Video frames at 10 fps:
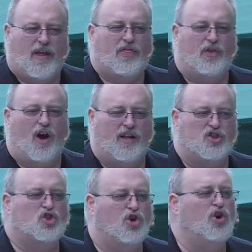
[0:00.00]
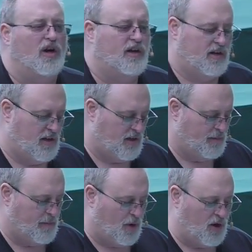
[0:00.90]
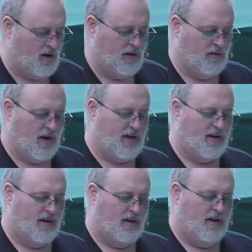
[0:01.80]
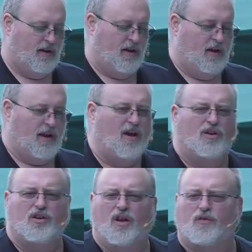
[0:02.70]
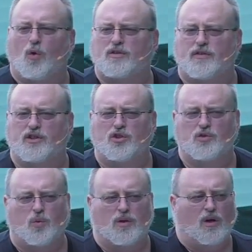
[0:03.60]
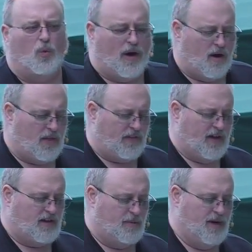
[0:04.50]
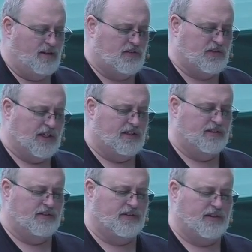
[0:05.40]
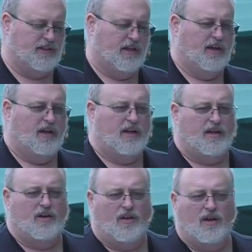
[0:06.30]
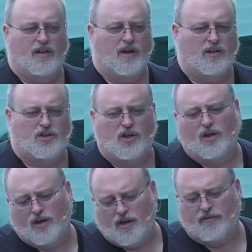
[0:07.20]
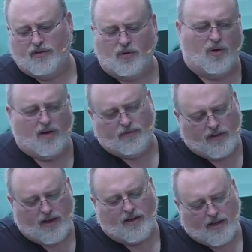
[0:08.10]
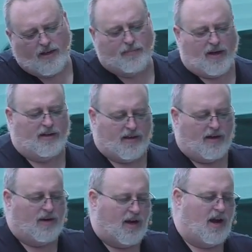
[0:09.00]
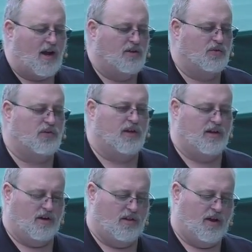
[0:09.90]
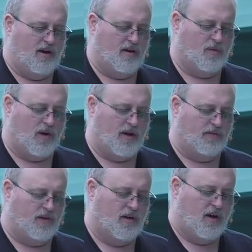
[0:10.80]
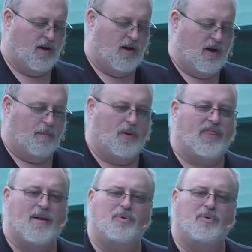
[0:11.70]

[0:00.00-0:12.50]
They didn't The Jews didn't see themselves in the same light as needing this new start because they had, they were in the club. They had the, the right heritage. They had what they thought it took to be part, right?